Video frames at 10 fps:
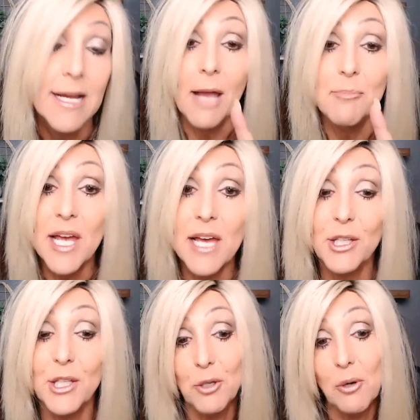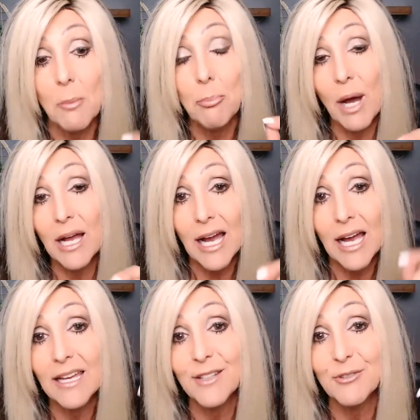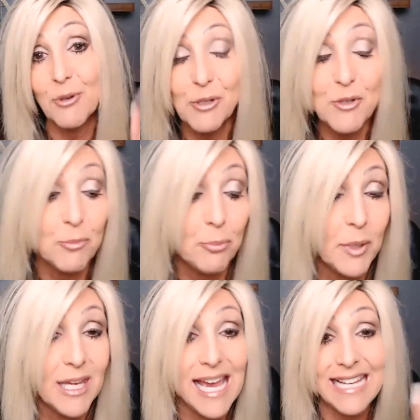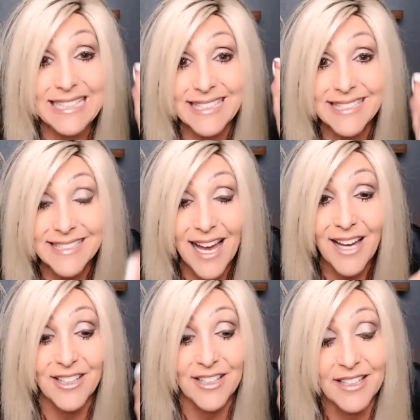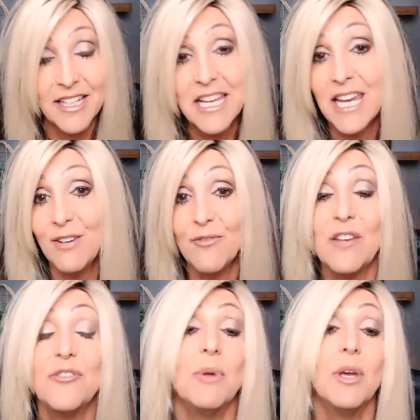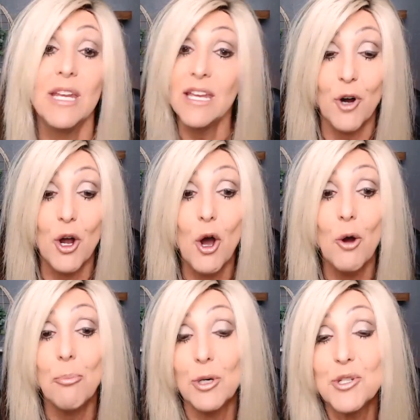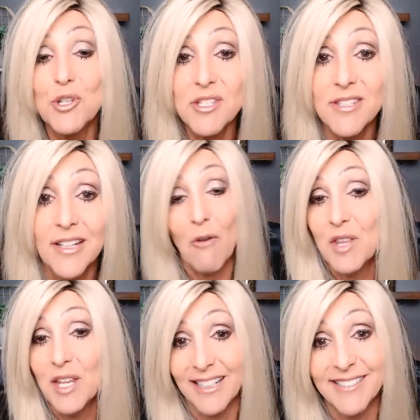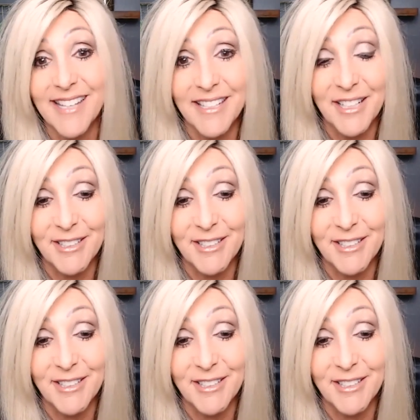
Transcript: I'm telling you, Buckeye is going to be a solid investment for a home purchase over the next ten